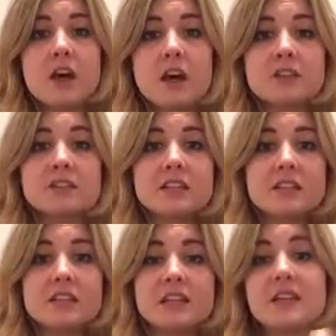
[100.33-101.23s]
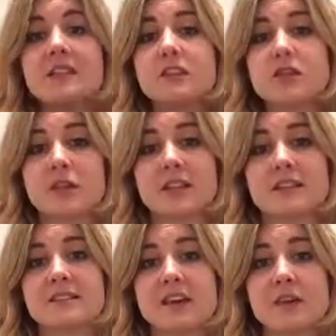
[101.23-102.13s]
underneath in the joint
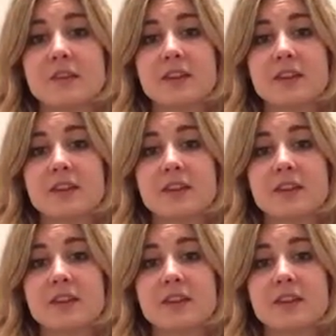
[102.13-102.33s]
itself,